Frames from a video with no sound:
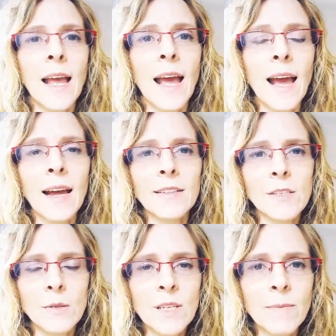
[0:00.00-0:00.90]
And
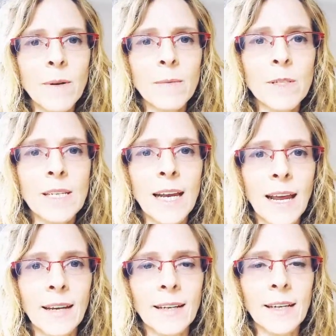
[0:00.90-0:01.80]
so tip number
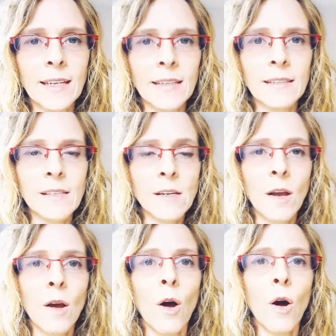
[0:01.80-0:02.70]
10 is
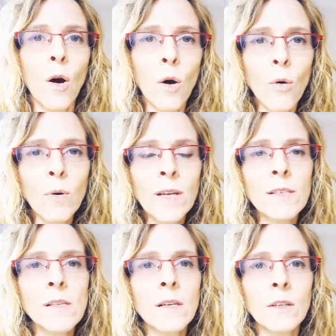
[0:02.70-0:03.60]

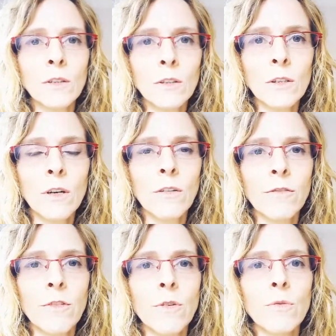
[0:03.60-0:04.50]
always look
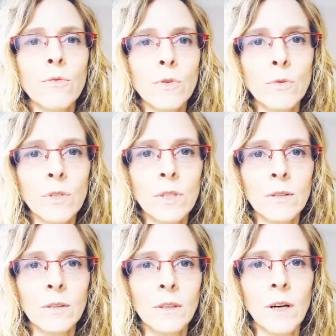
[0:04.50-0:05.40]
for the root
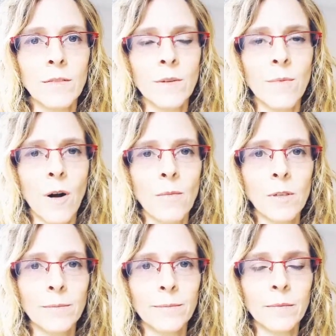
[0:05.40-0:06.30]
of your problem.